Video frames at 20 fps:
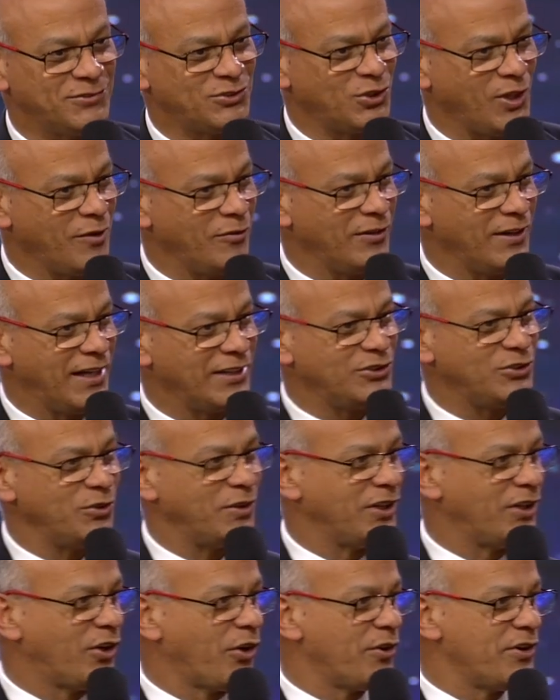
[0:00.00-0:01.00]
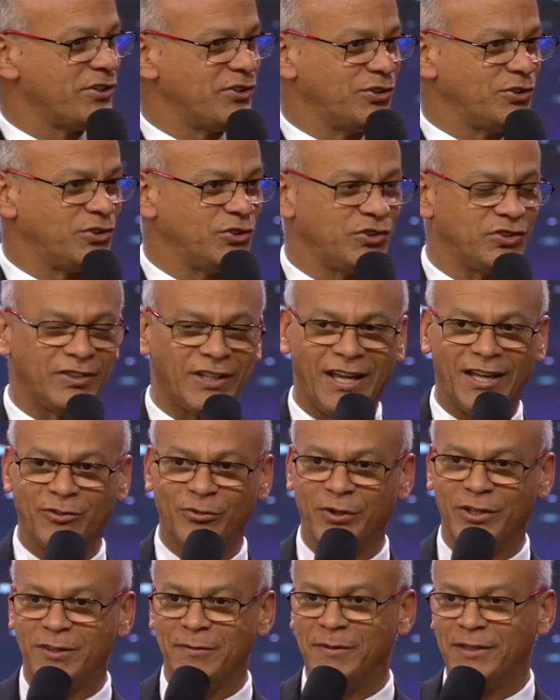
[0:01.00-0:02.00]
So I would like to encourage you to
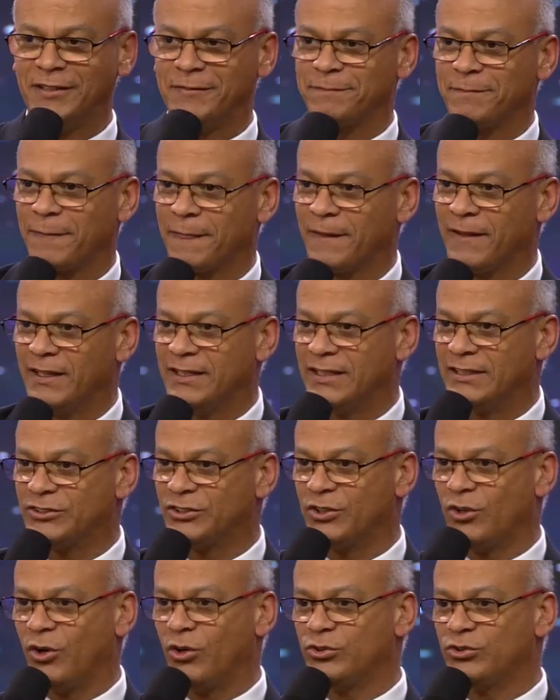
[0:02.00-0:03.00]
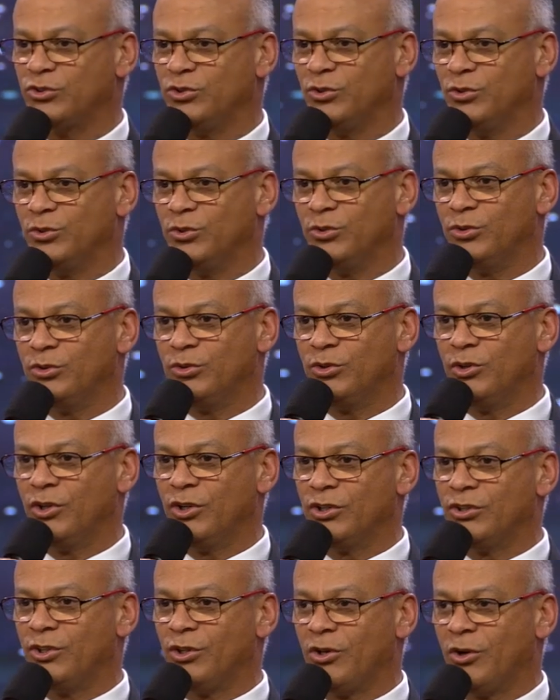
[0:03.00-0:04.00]
stand with me. Let's go to
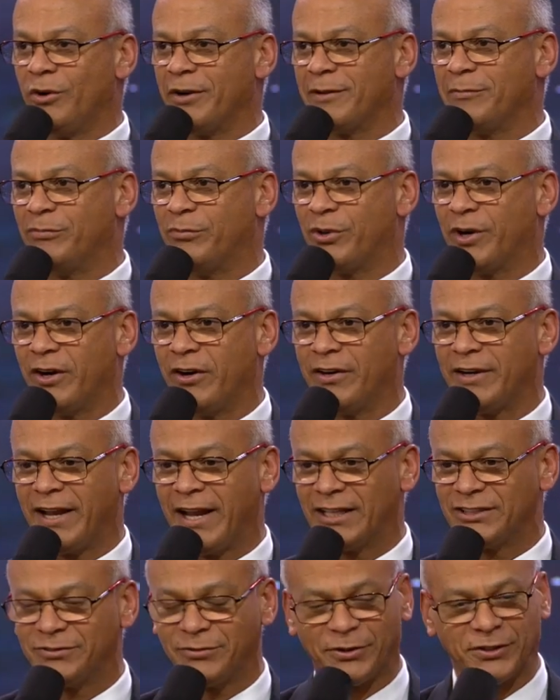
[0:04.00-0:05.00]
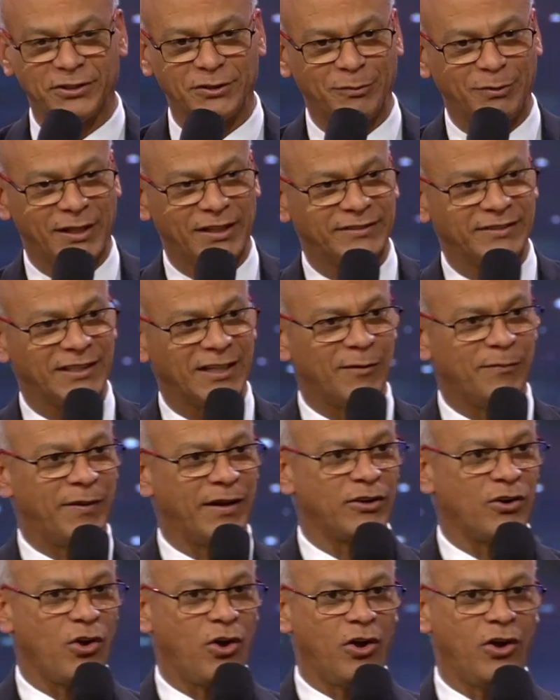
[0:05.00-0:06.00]
the Lord in prayer and ask for his blessing
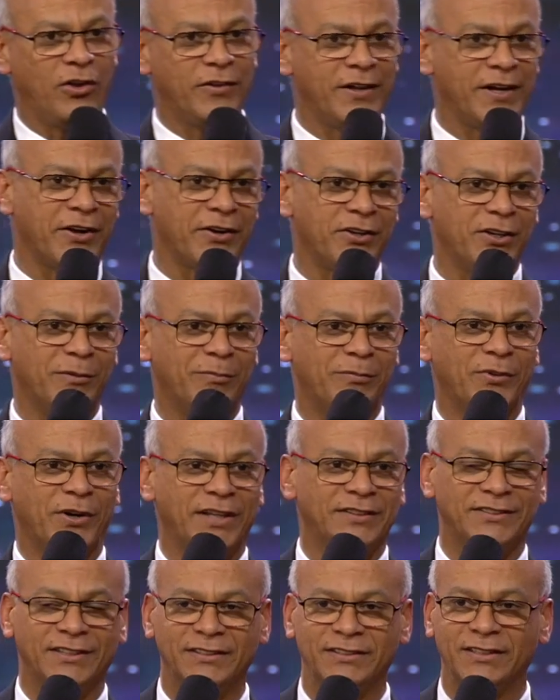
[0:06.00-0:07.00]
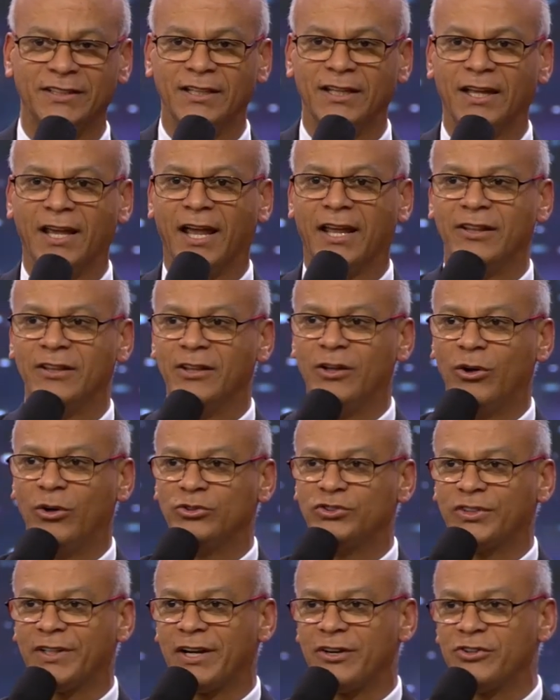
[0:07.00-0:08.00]
upon all that are here present and
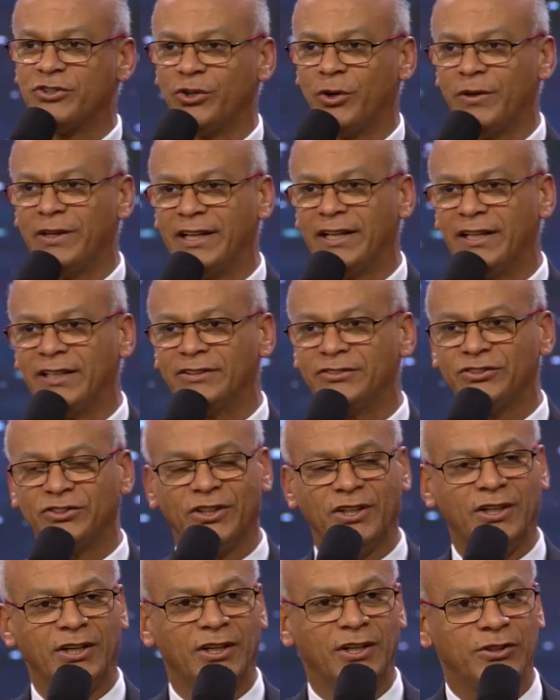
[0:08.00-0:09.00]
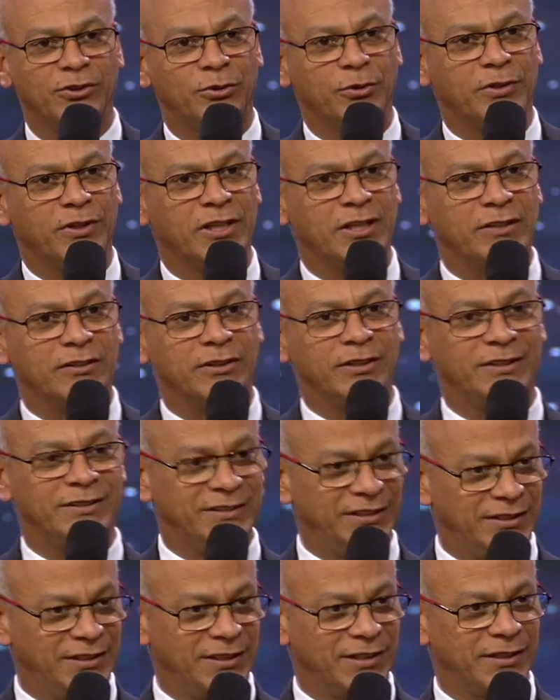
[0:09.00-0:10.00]
those that are joining us through the, the,
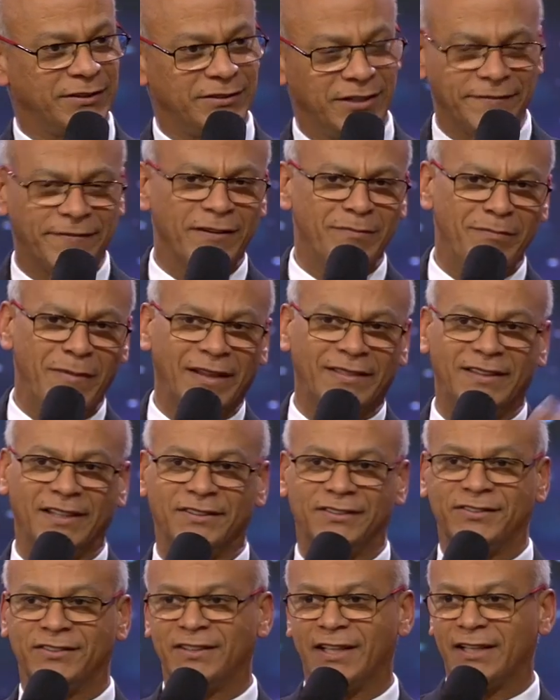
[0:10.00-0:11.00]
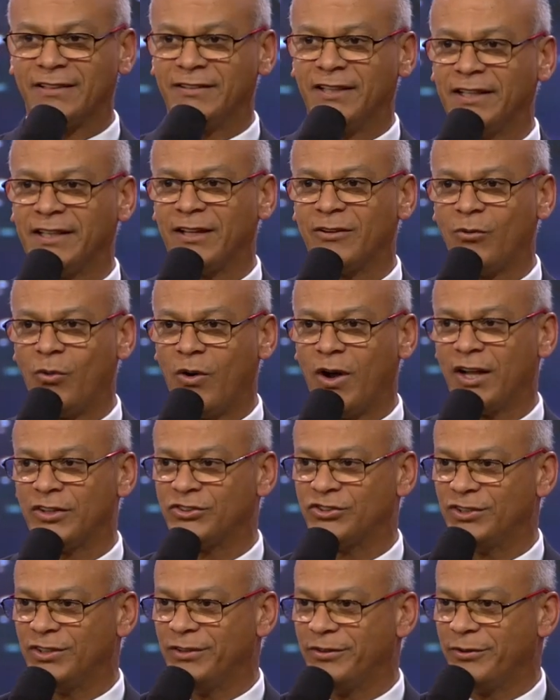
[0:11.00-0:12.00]
the uh, different methods that they can
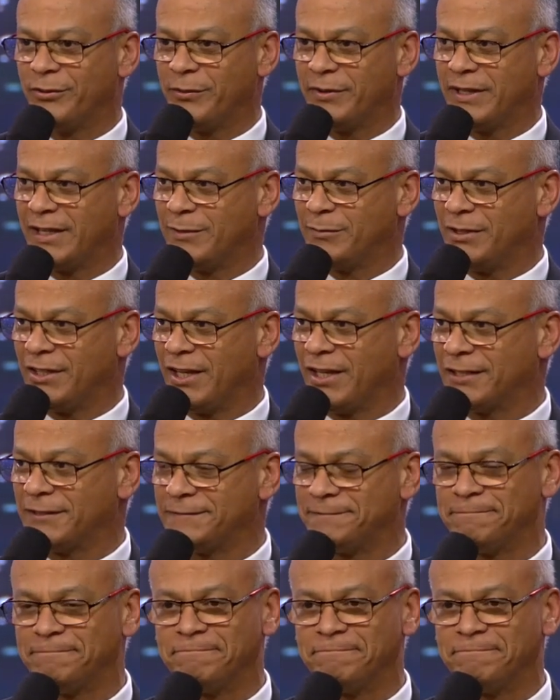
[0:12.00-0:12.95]
watch 3ABN.